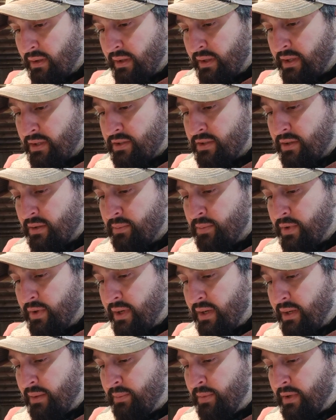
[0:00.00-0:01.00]
I guess you can
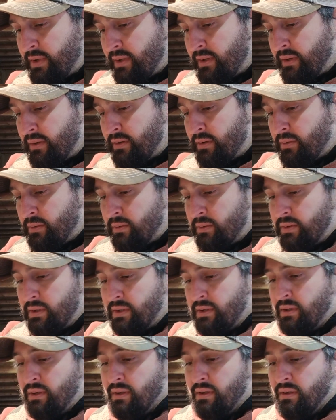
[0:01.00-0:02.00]
put any bit in there to hold
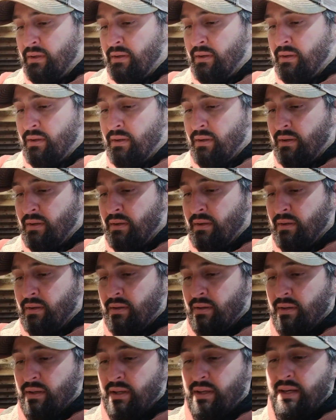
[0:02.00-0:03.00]
it.
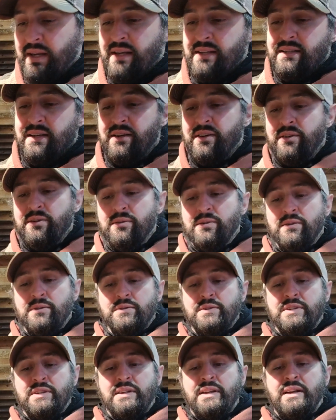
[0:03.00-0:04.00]
And that's how you're gonna
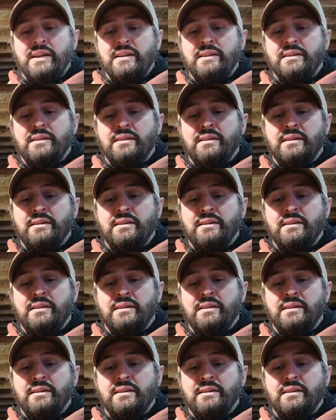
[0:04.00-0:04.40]
loosen that.